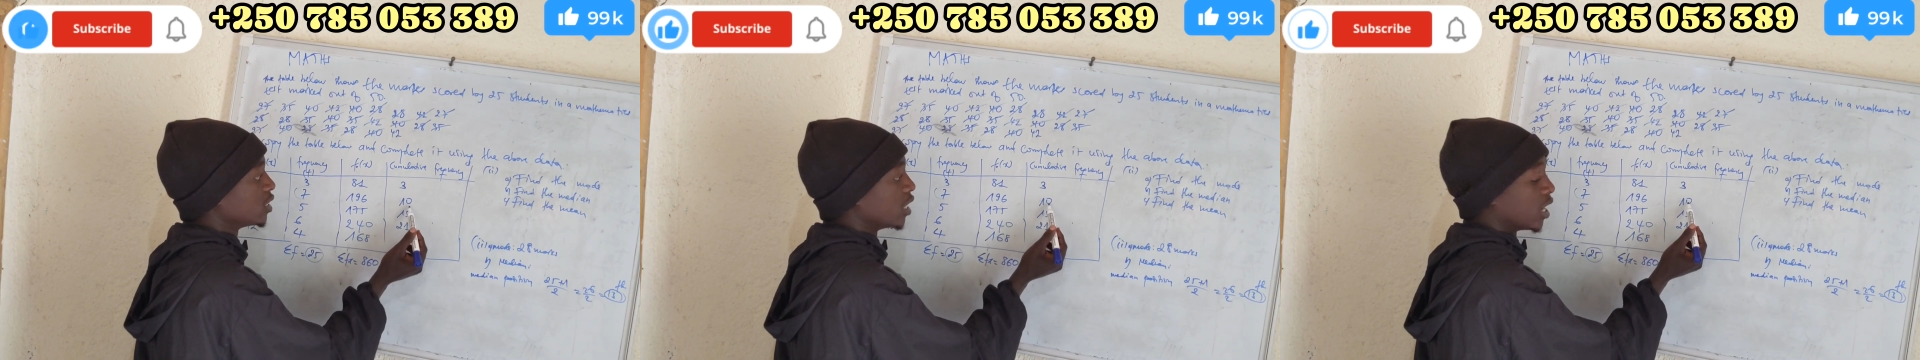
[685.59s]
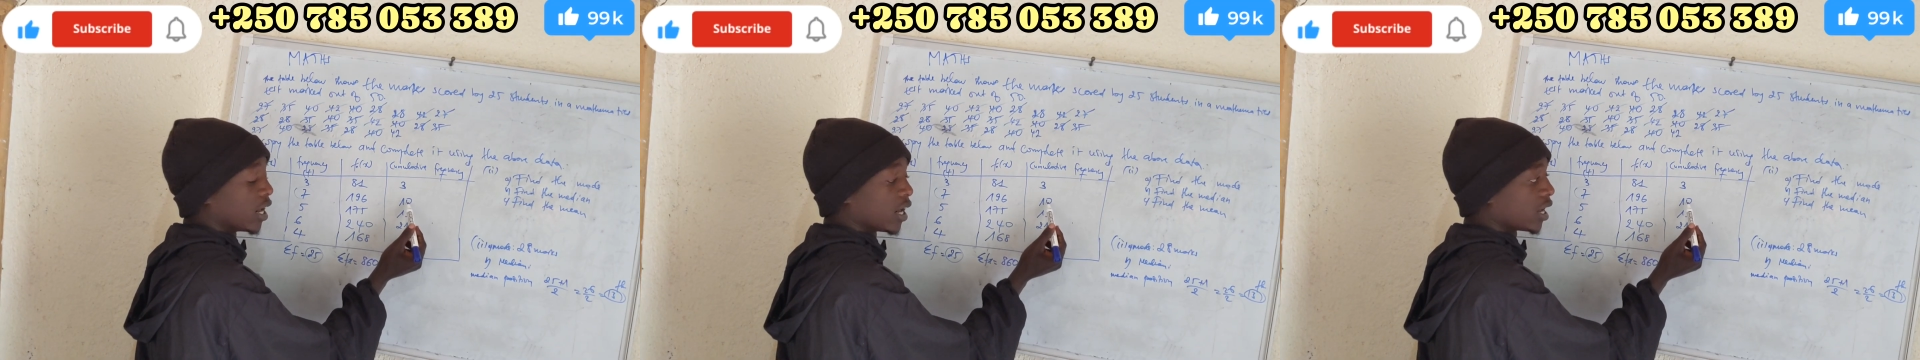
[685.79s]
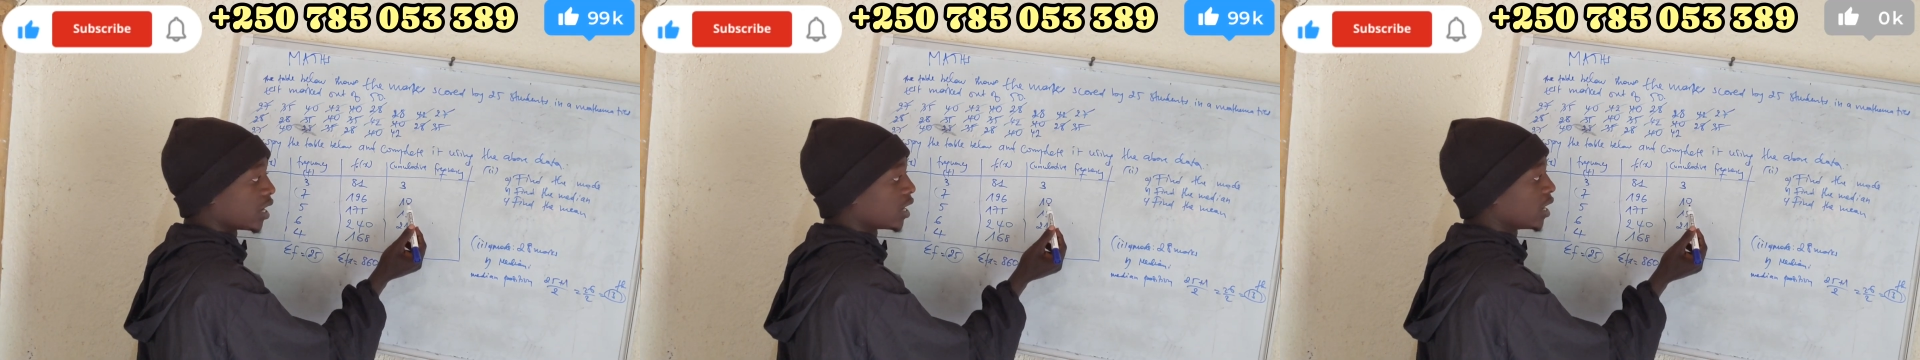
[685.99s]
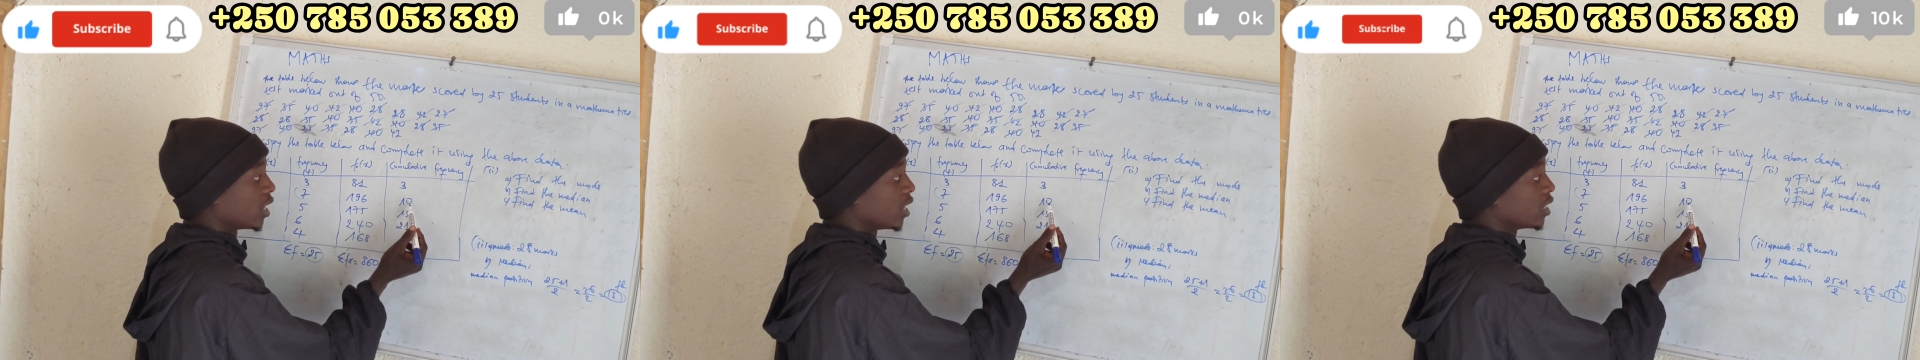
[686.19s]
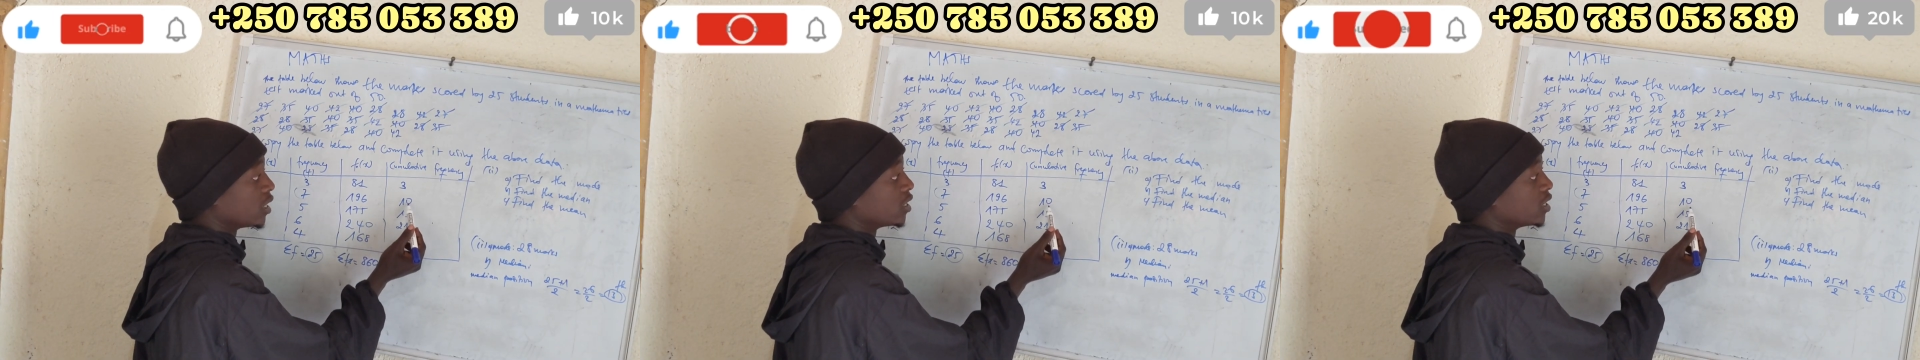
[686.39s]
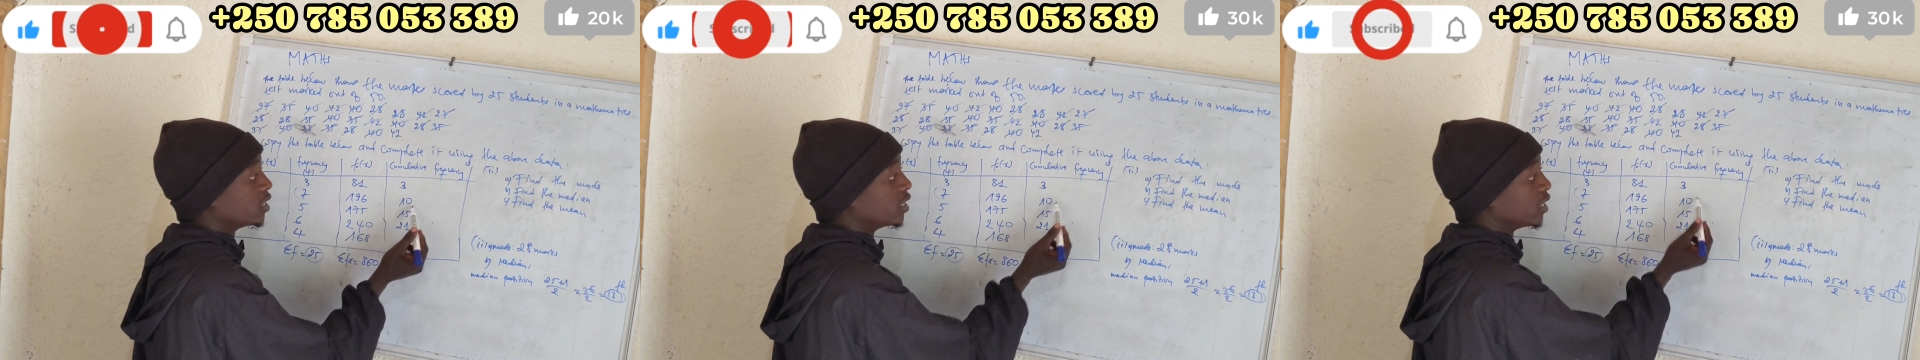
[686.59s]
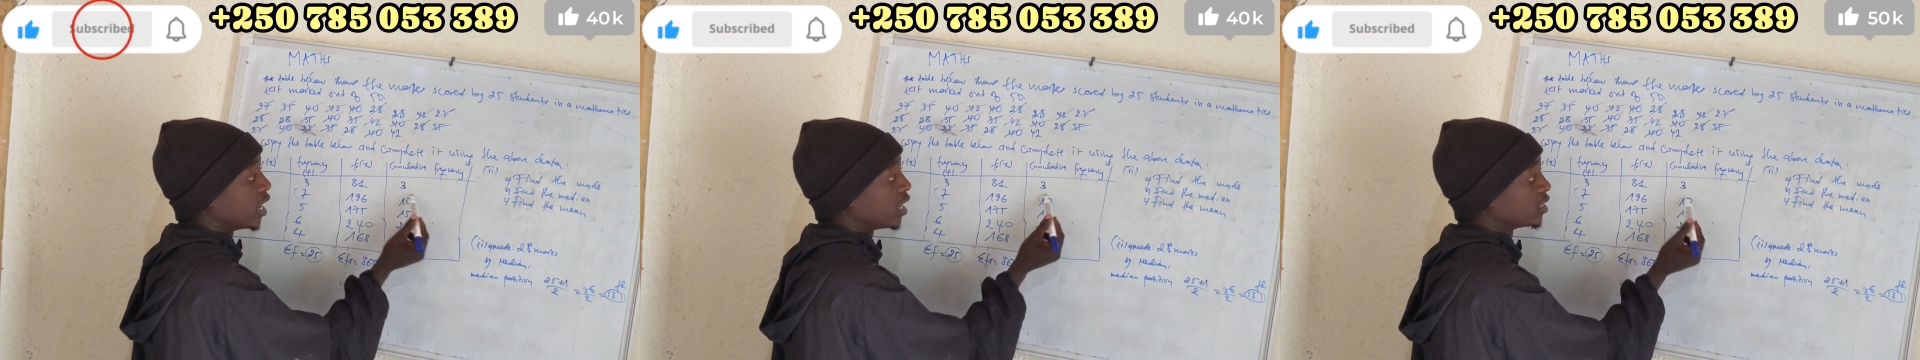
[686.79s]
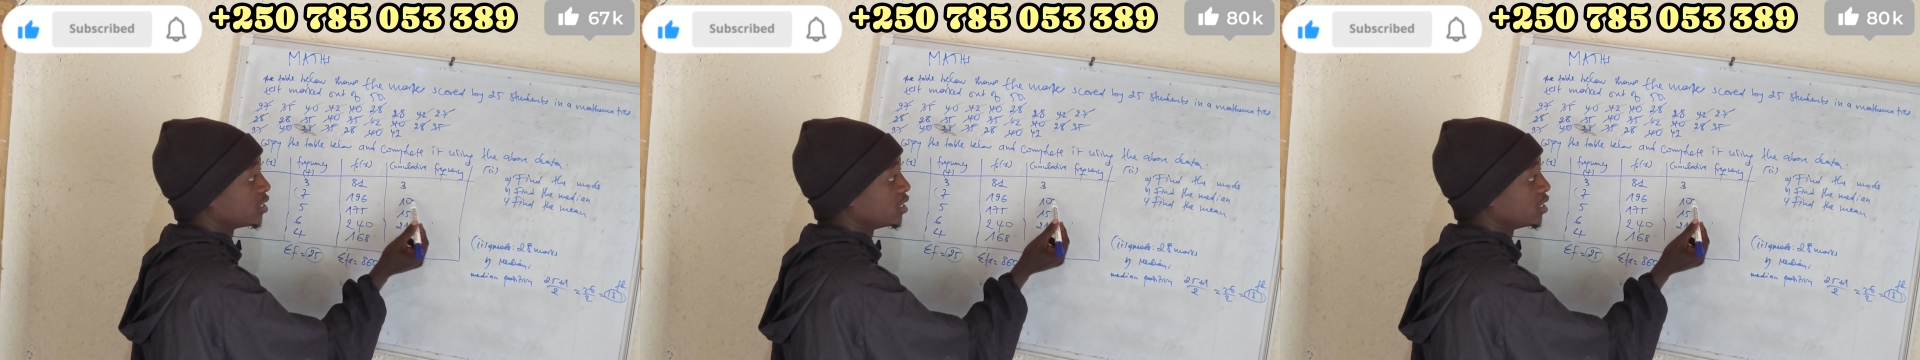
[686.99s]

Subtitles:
not